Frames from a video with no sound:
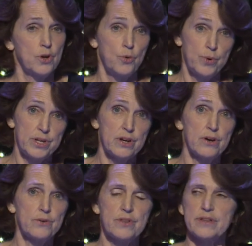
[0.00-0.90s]
We
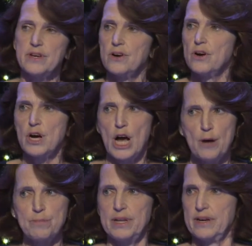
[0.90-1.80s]
know that there are
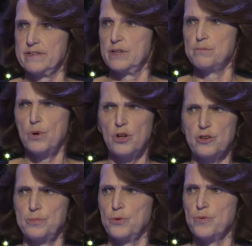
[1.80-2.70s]
complex and
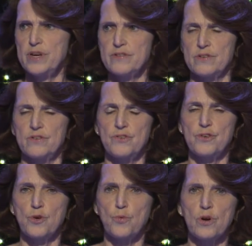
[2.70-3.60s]
multiple reasons for
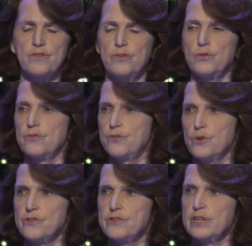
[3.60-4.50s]
the
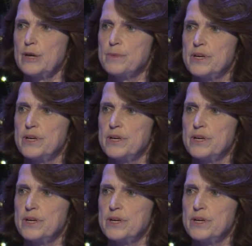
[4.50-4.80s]
workforce dilemma